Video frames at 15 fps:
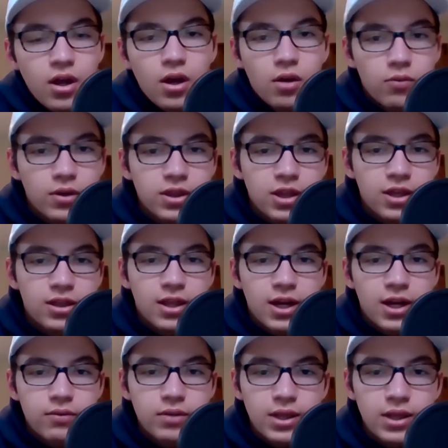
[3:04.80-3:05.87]
One thing that I
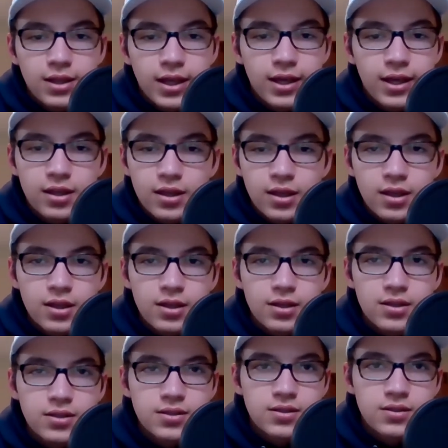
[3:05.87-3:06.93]
really like
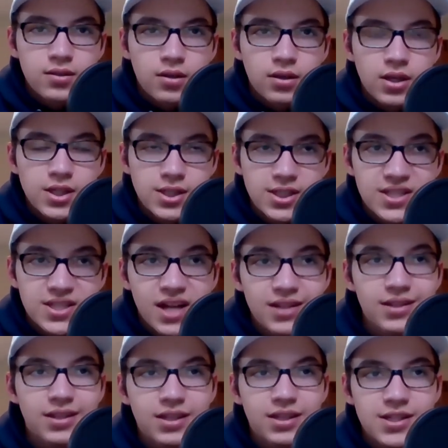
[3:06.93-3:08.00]
is because he's
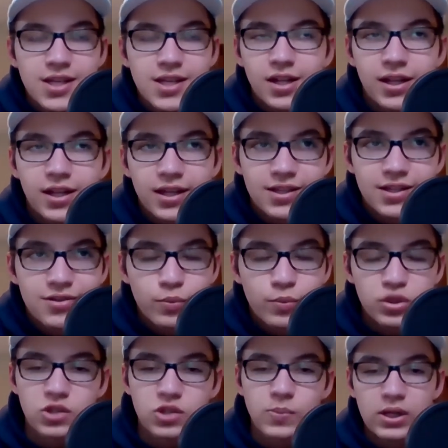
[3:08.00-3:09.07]
got like so
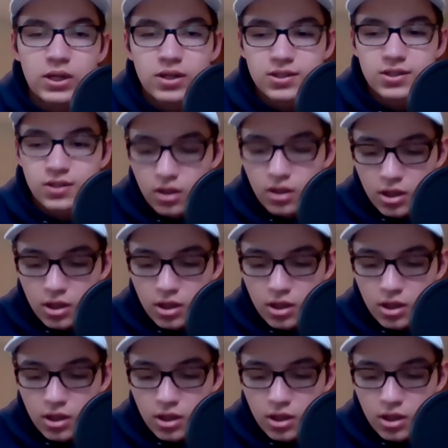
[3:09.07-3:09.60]
much experience